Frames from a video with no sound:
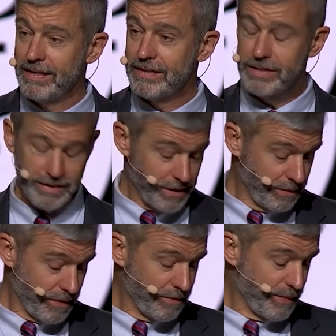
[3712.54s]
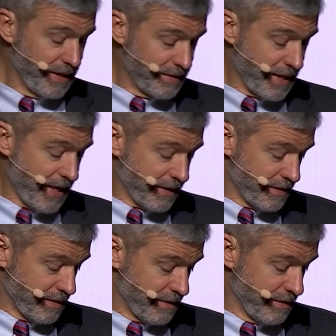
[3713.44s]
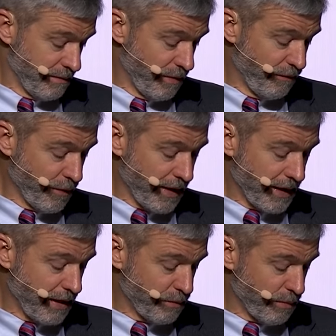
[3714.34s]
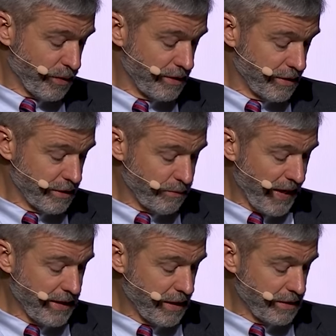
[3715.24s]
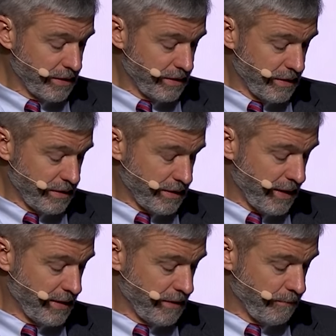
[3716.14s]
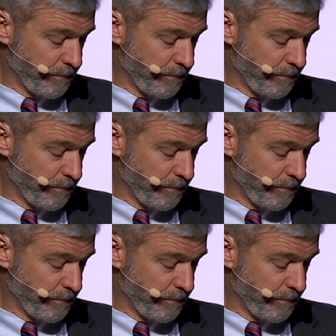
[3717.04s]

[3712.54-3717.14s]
She, she wrote me a text before I got up to preach in Spanish, and she said,